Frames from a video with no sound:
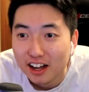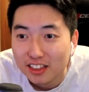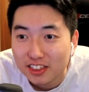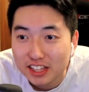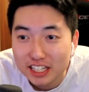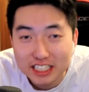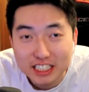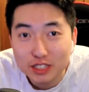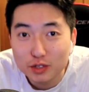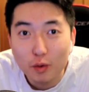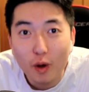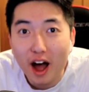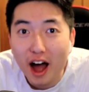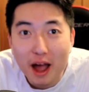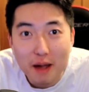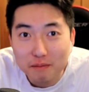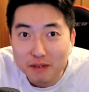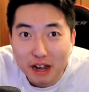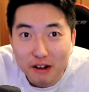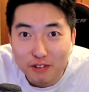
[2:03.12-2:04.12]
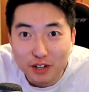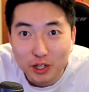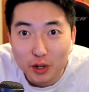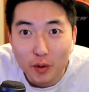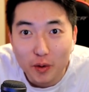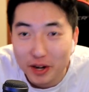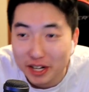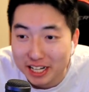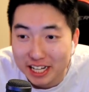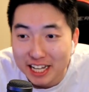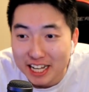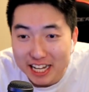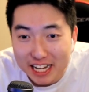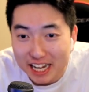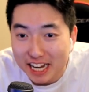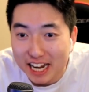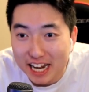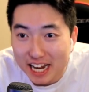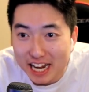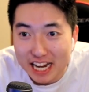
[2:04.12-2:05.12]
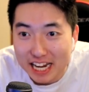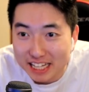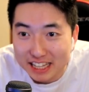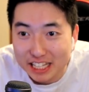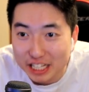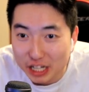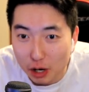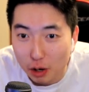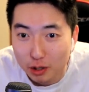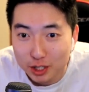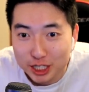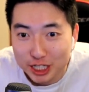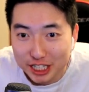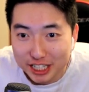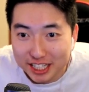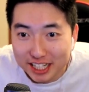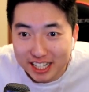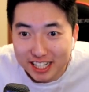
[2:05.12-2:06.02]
This is why I'm never going in the ocean.